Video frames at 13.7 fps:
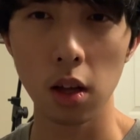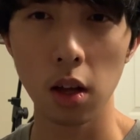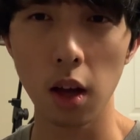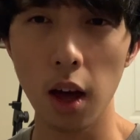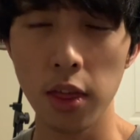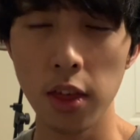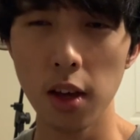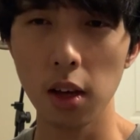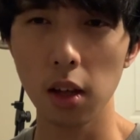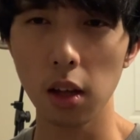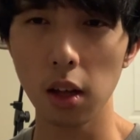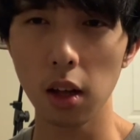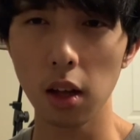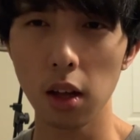I think
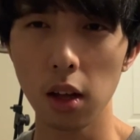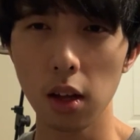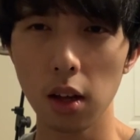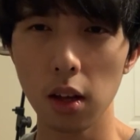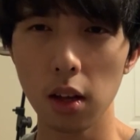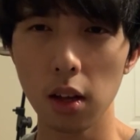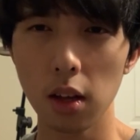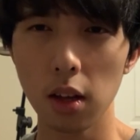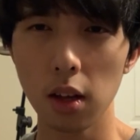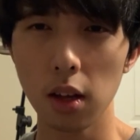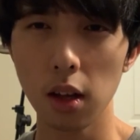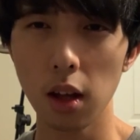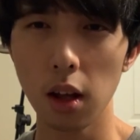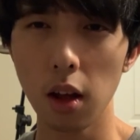
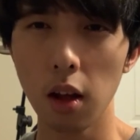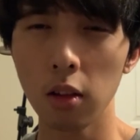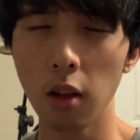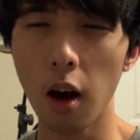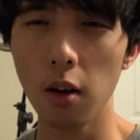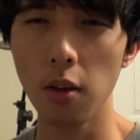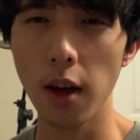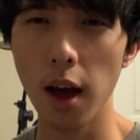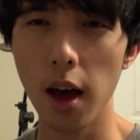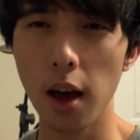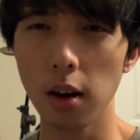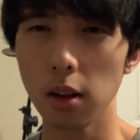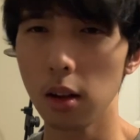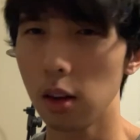a lot of
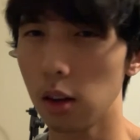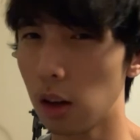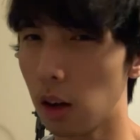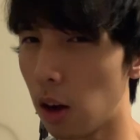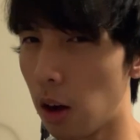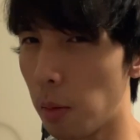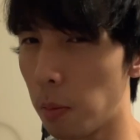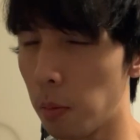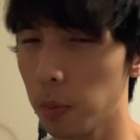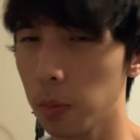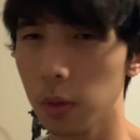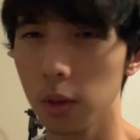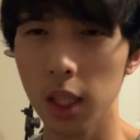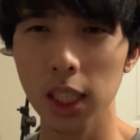that um,
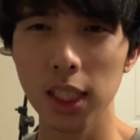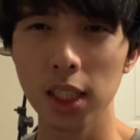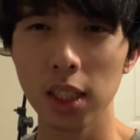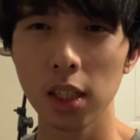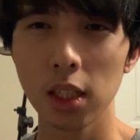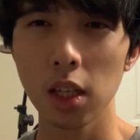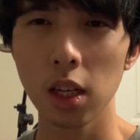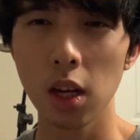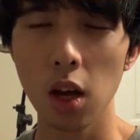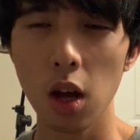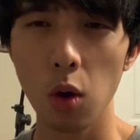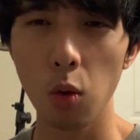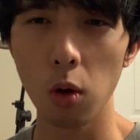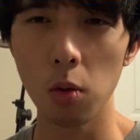
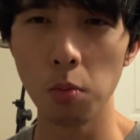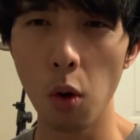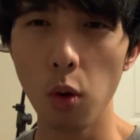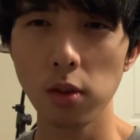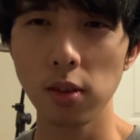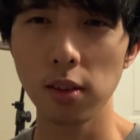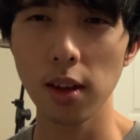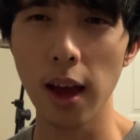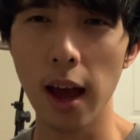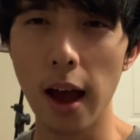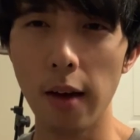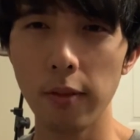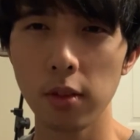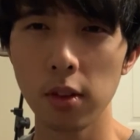would mostly
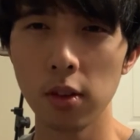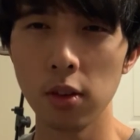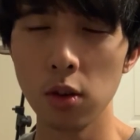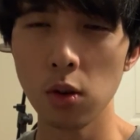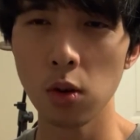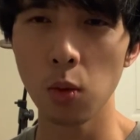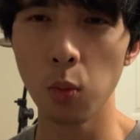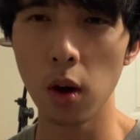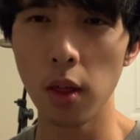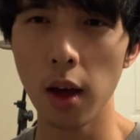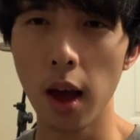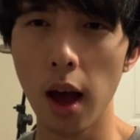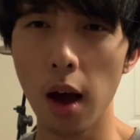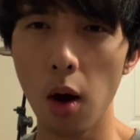have to do with
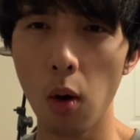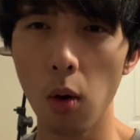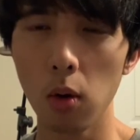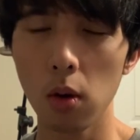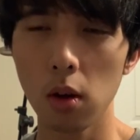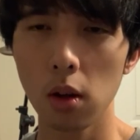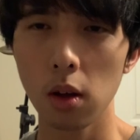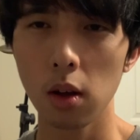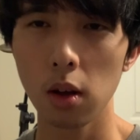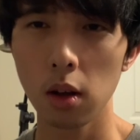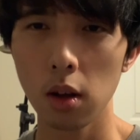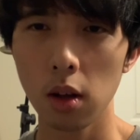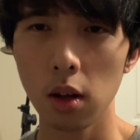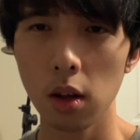how
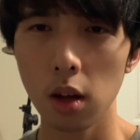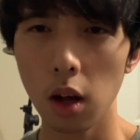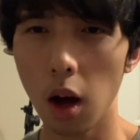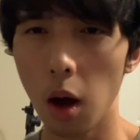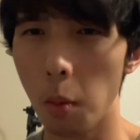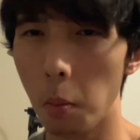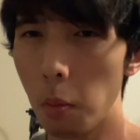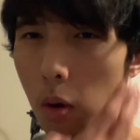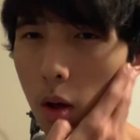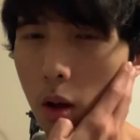um,